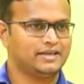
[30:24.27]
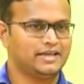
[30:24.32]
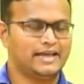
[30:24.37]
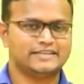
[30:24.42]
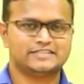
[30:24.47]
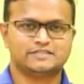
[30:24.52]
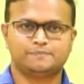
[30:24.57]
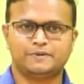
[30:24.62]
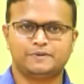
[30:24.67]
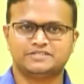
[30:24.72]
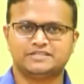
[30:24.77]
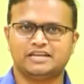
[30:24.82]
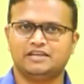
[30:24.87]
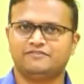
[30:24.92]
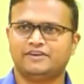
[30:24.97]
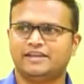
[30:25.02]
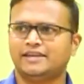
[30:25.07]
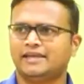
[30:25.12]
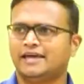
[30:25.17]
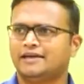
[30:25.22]

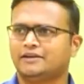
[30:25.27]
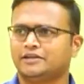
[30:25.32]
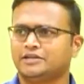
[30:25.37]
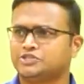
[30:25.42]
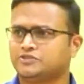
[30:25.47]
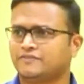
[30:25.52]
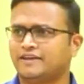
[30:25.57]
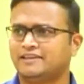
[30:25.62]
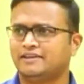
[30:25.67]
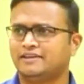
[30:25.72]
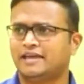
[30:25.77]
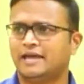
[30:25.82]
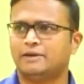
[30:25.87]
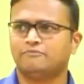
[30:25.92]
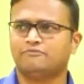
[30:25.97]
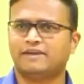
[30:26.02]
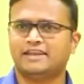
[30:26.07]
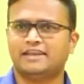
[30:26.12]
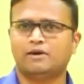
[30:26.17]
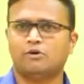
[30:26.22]
especially when
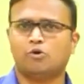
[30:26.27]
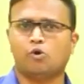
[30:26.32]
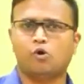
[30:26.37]
an